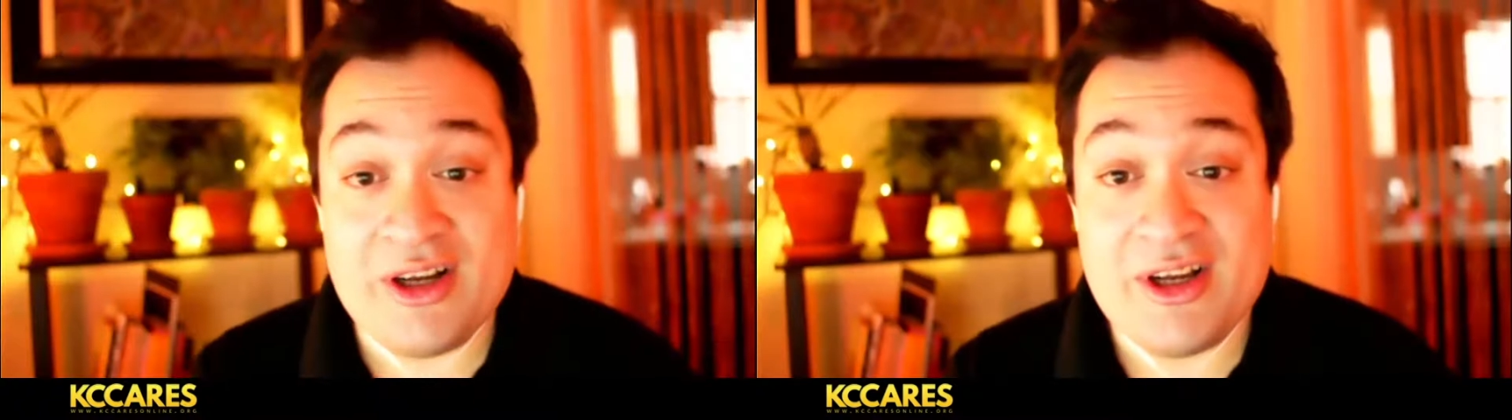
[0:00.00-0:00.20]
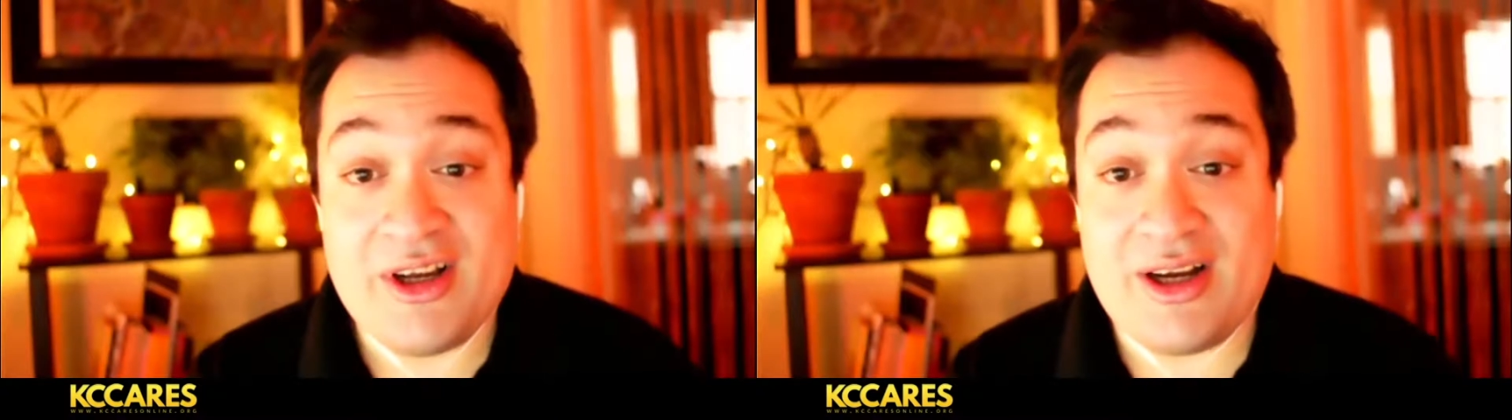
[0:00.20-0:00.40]

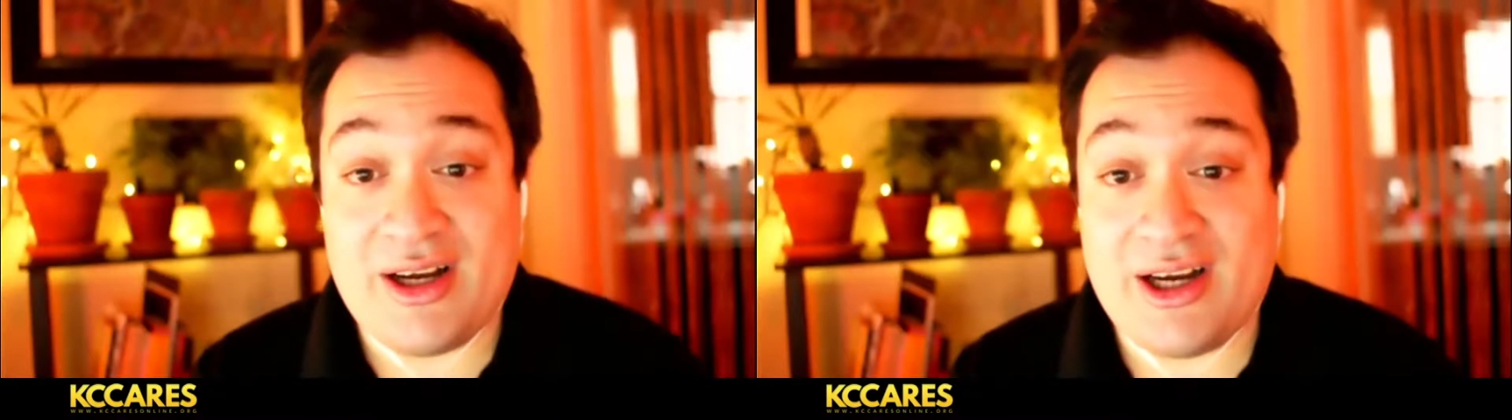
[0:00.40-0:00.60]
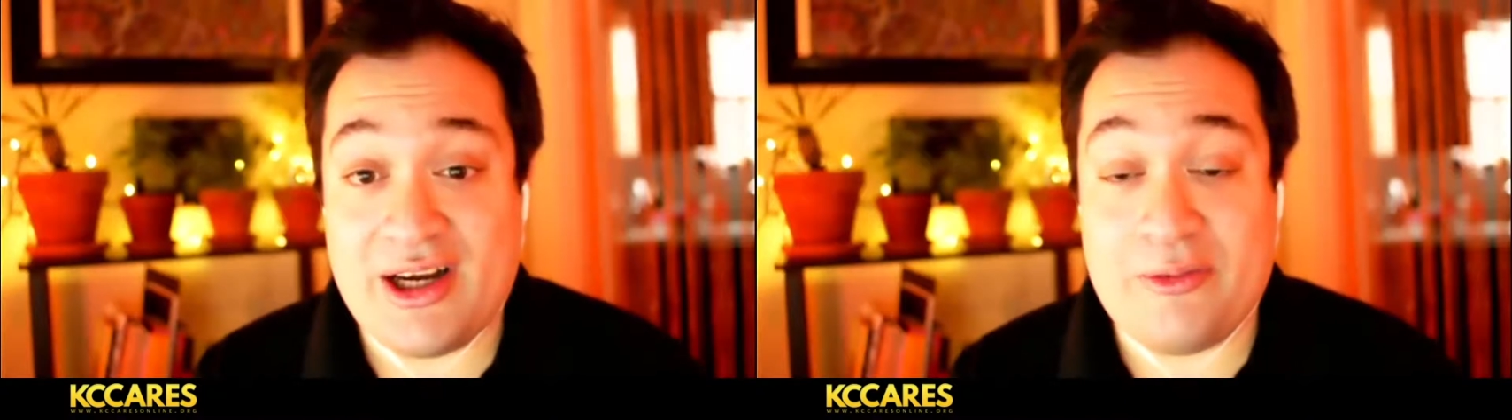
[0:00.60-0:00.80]

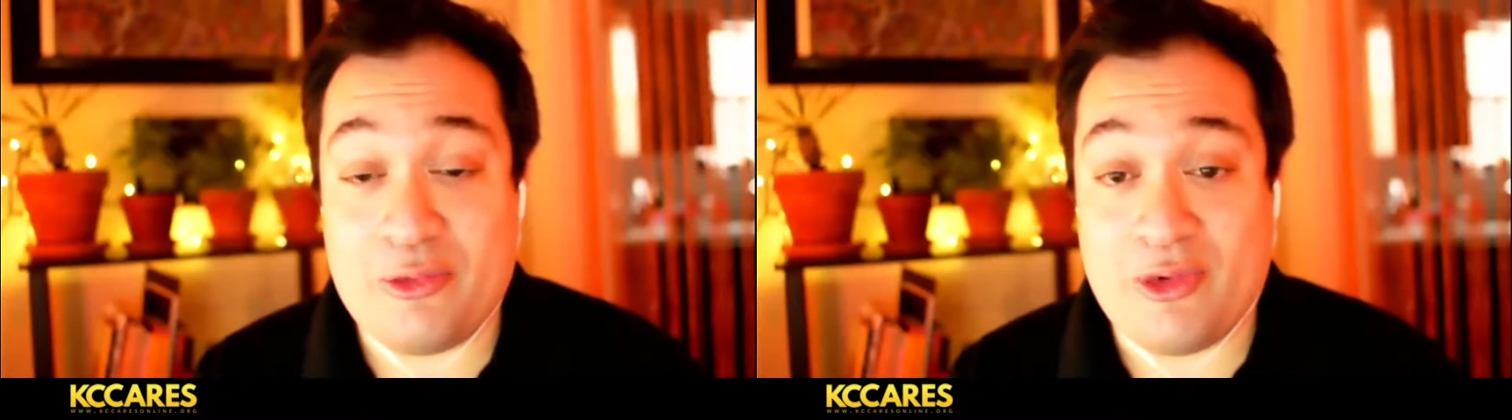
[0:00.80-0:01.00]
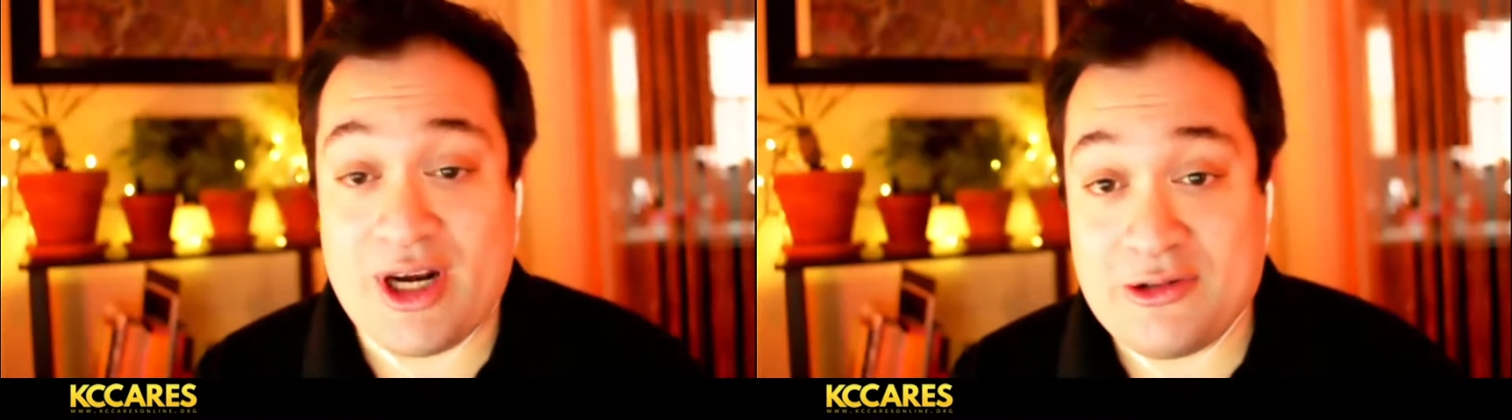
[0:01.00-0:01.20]

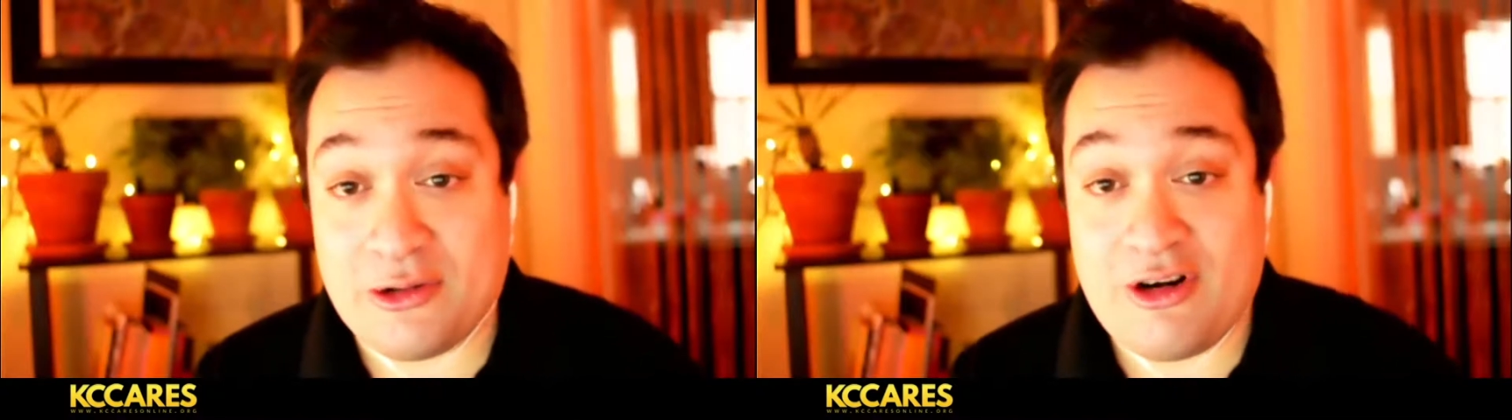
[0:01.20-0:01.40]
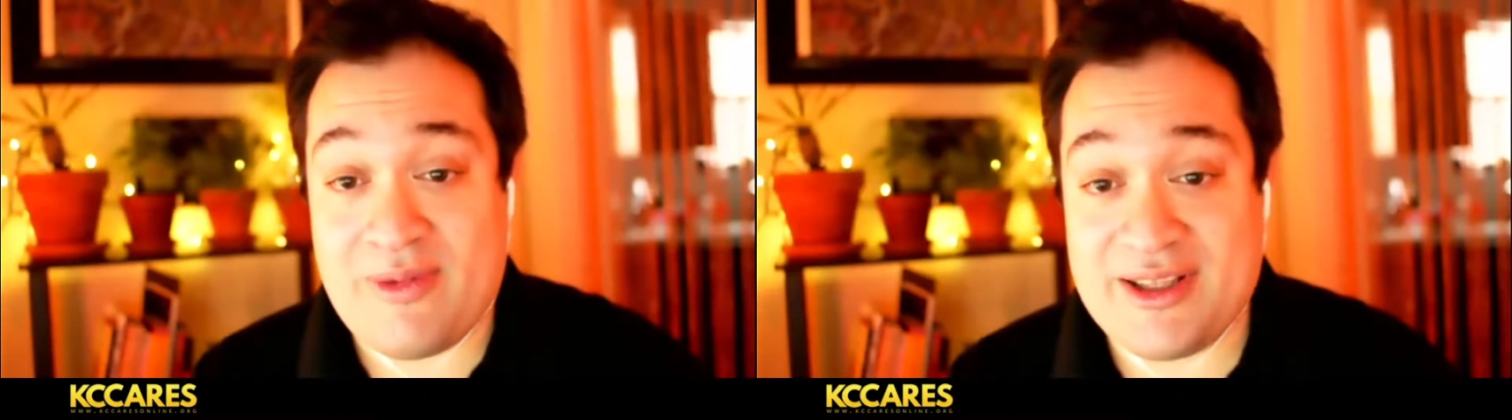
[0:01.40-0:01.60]
When I told
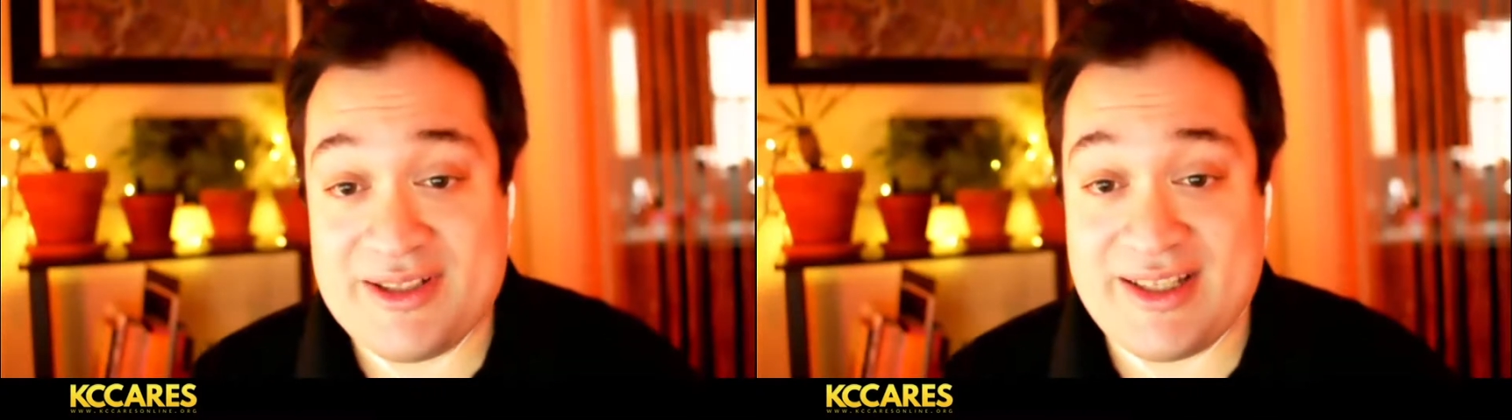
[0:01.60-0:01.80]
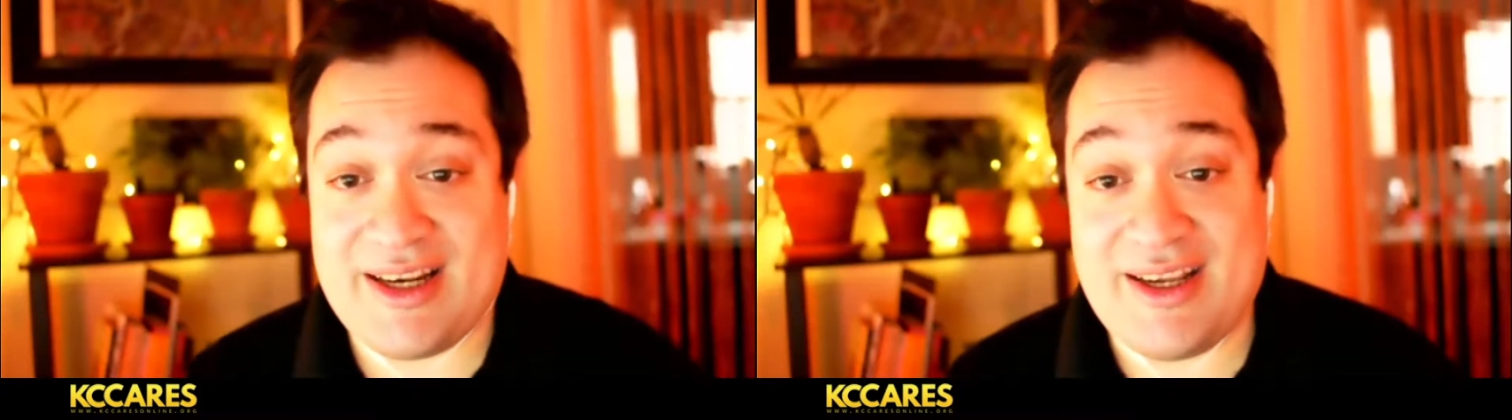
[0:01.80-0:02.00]
her about this
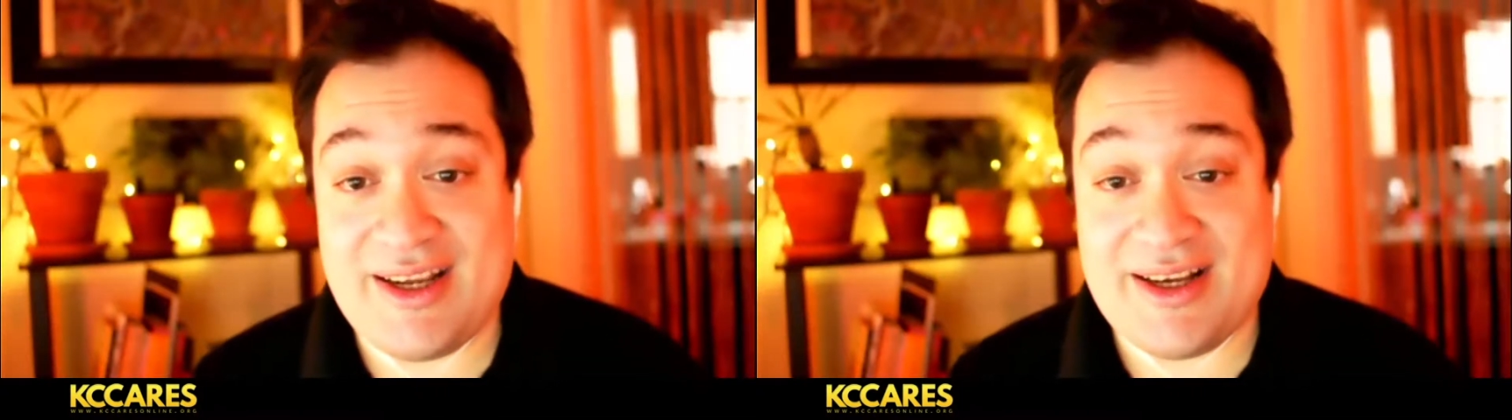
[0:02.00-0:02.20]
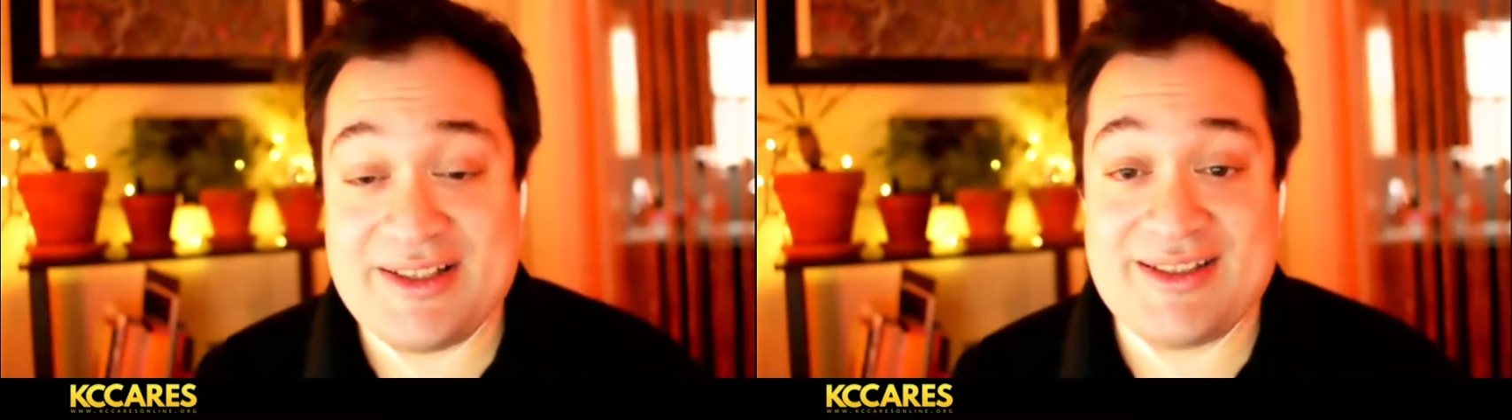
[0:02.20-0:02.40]

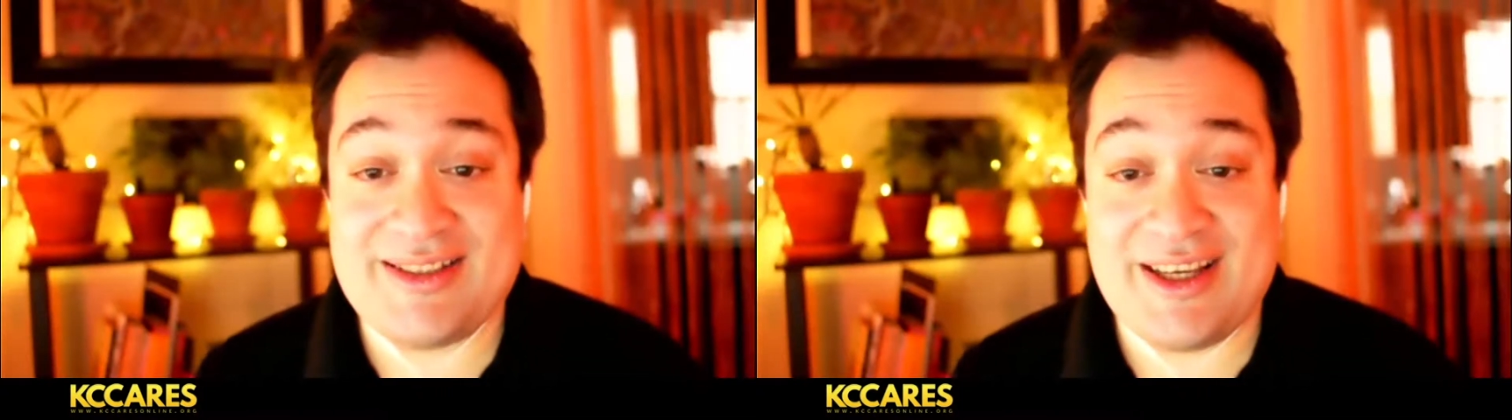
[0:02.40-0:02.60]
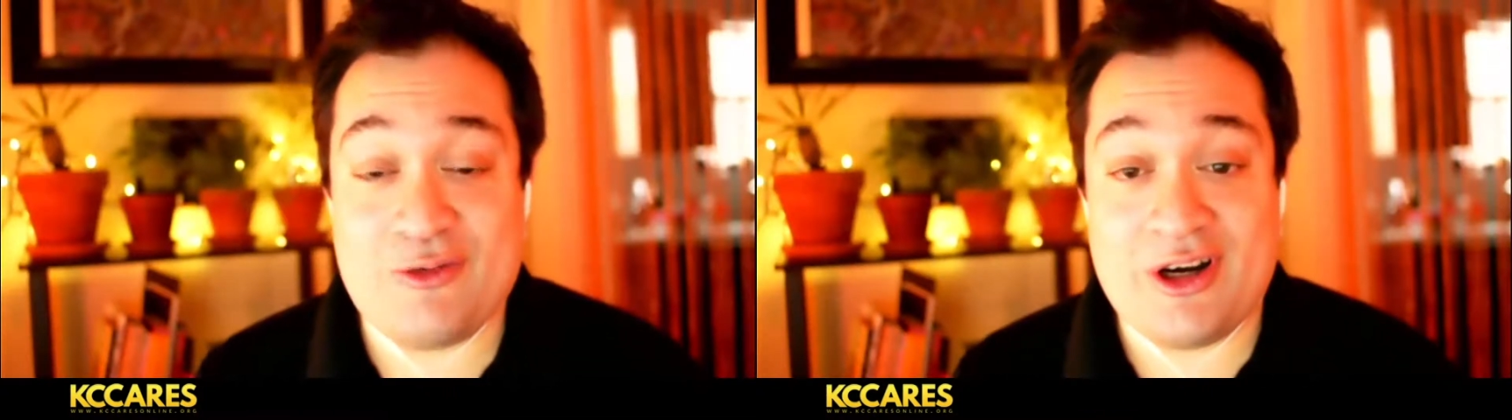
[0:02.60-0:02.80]
idea, she
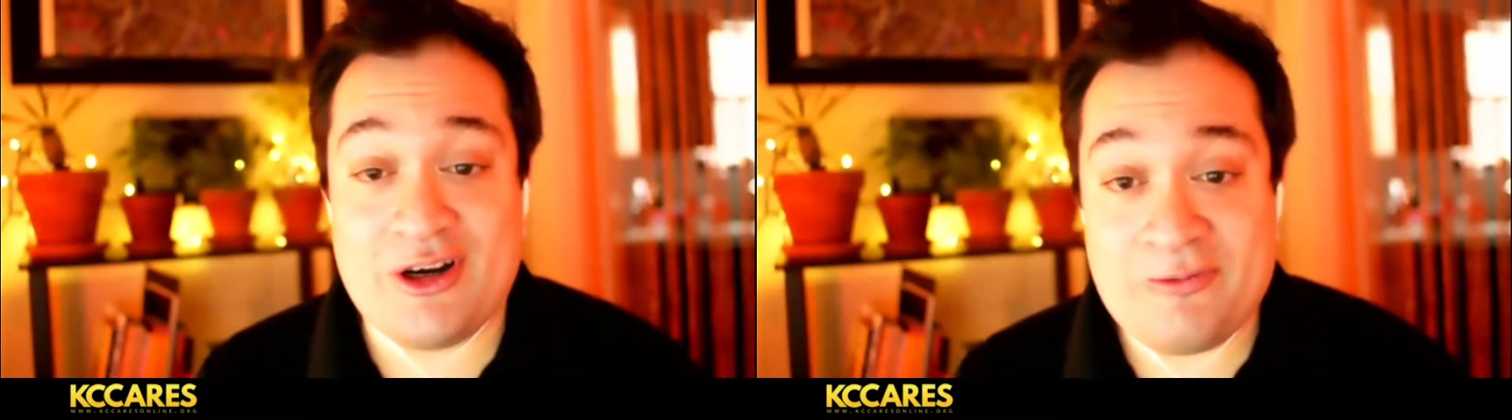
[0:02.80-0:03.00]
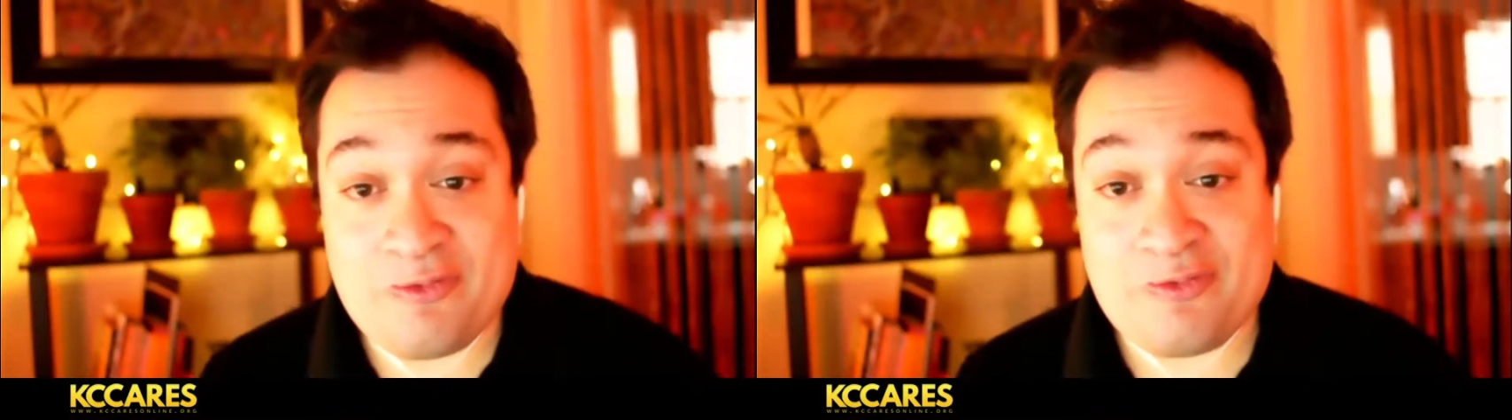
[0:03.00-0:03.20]
said,
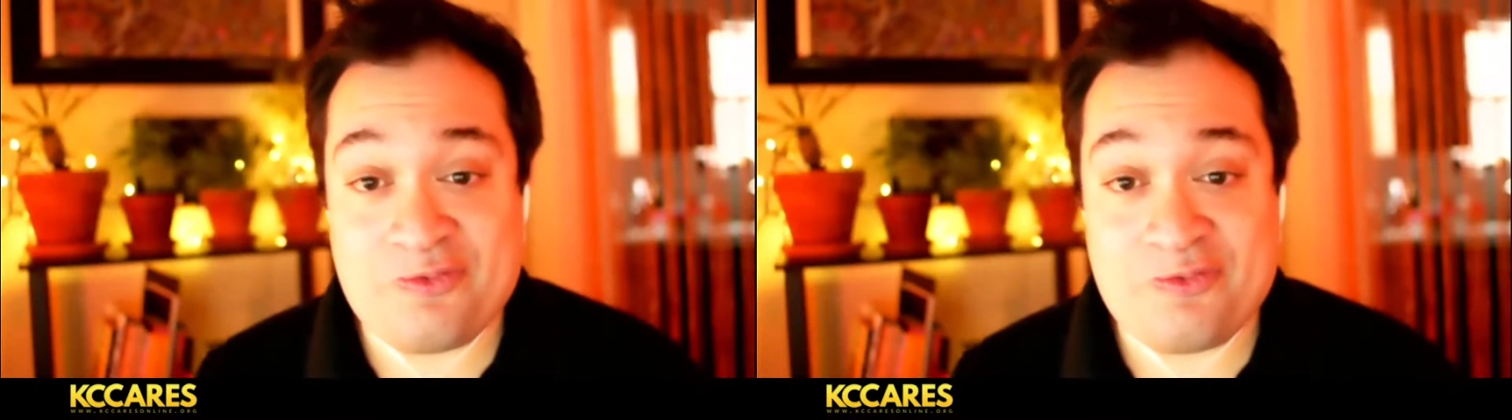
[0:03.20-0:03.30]
"Well,